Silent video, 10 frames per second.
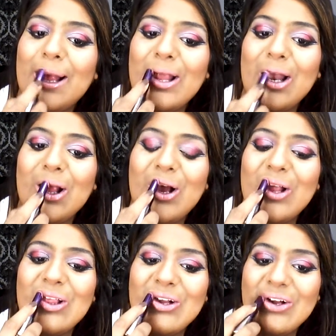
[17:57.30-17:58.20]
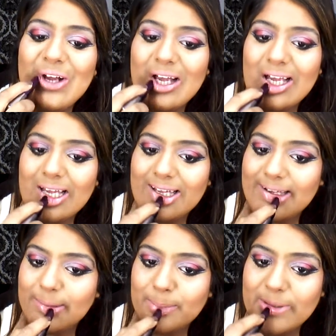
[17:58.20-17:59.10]
It's kind of
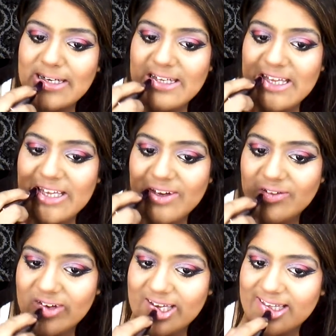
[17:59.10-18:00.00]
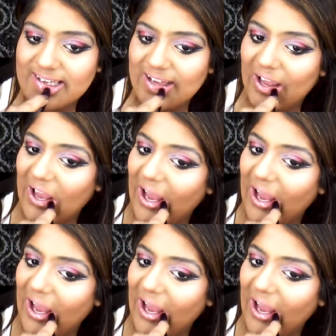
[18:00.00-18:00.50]
balances your face out.